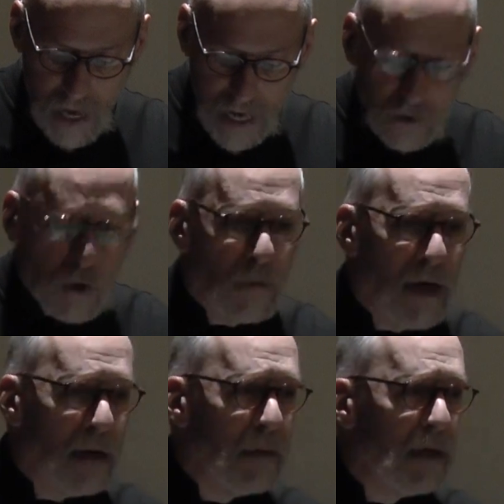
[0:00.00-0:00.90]
And so
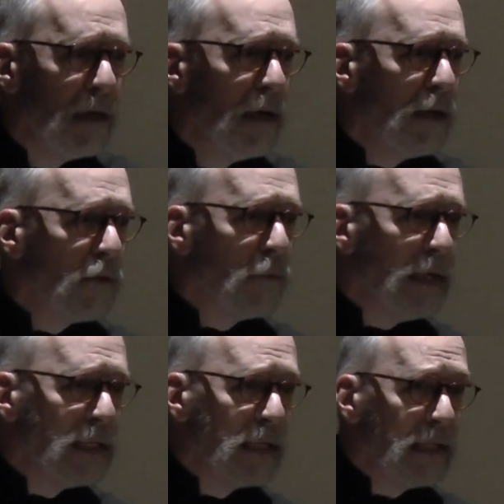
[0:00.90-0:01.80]
maybe the
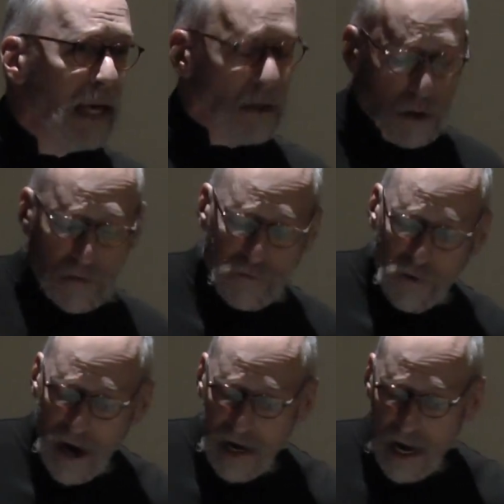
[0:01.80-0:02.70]
reason that Good
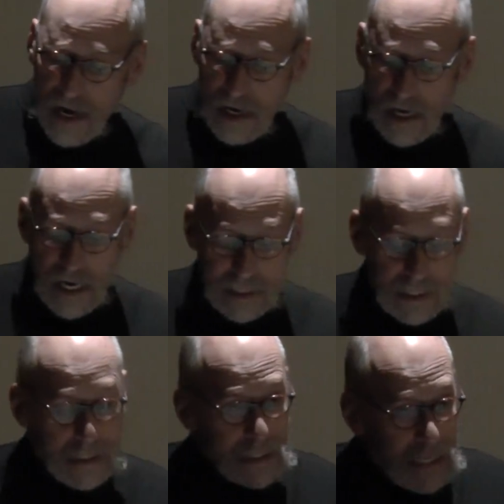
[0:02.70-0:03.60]
Friday is
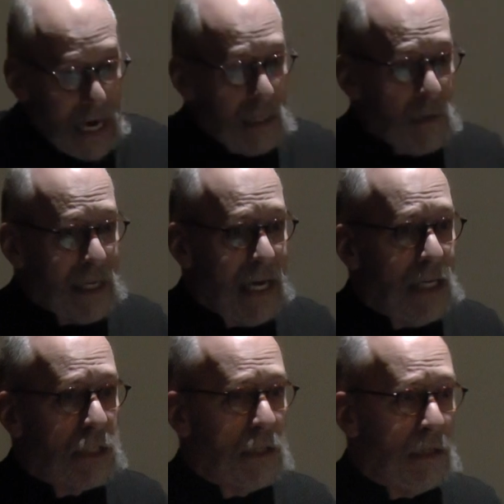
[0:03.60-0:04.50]
a solemn
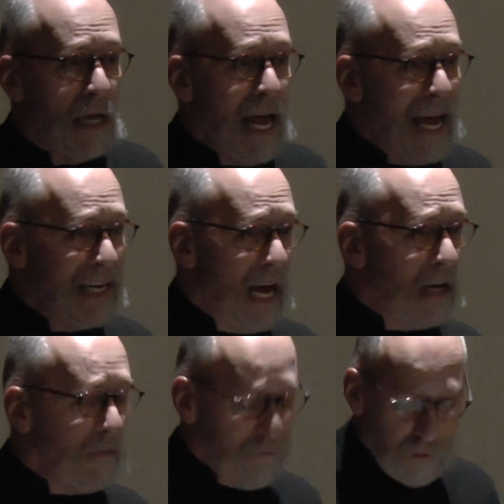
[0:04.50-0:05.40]
occasion and
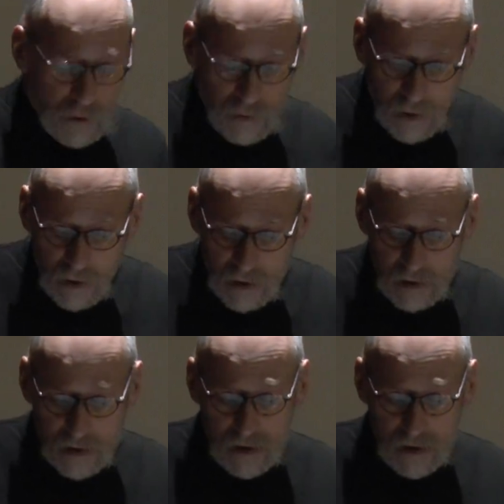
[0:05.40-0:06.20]
not a funeral